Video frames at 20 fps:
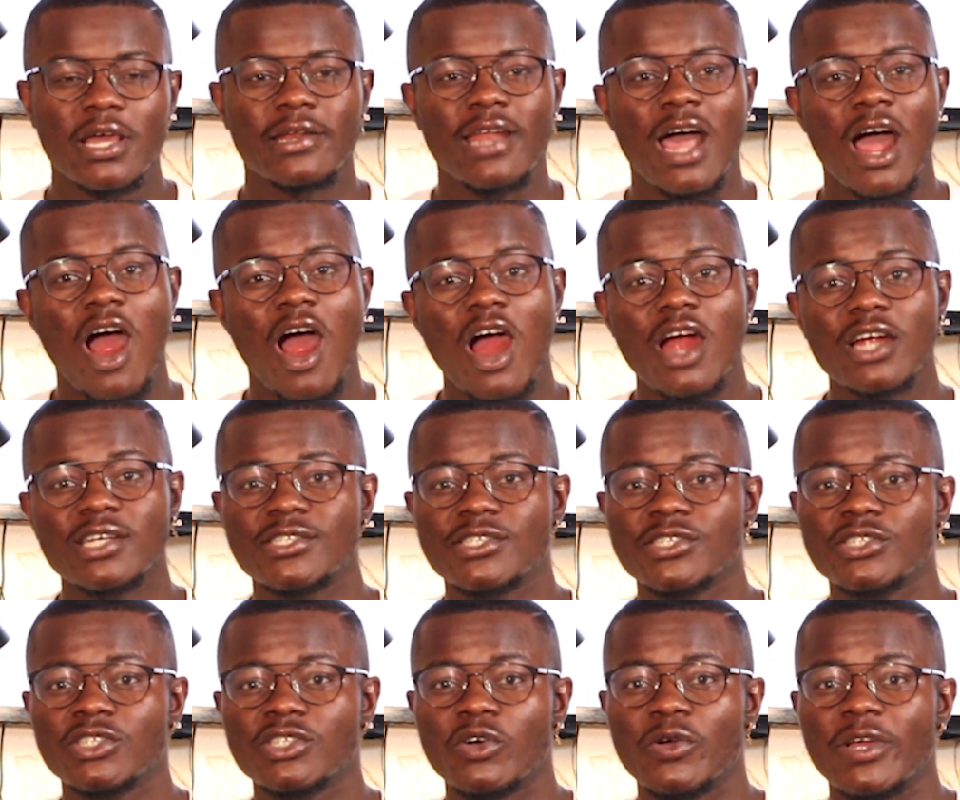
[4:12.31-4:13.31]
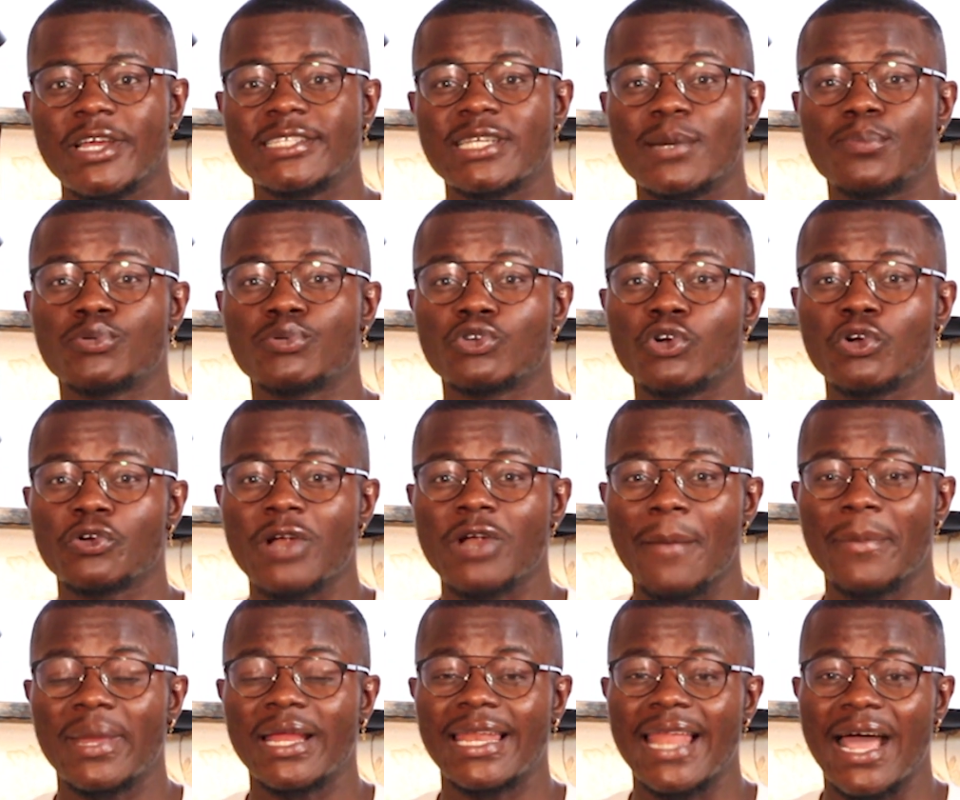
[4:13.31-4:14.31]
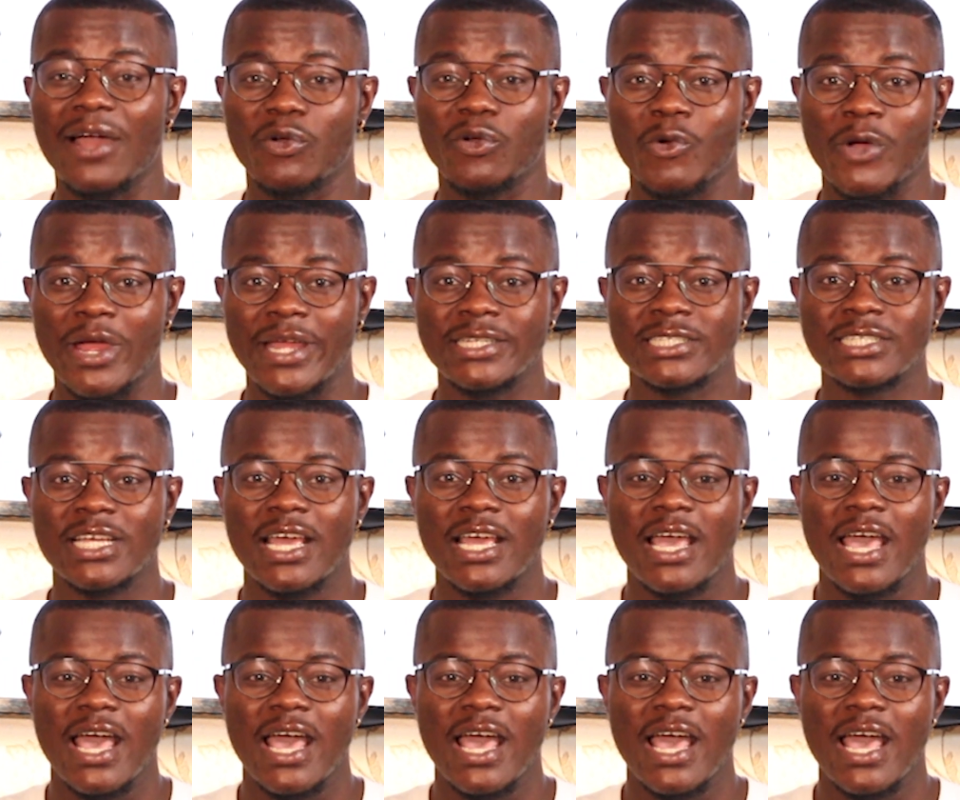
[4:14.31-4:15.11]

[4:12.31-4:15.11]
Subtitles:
Now RStudio is a programming language.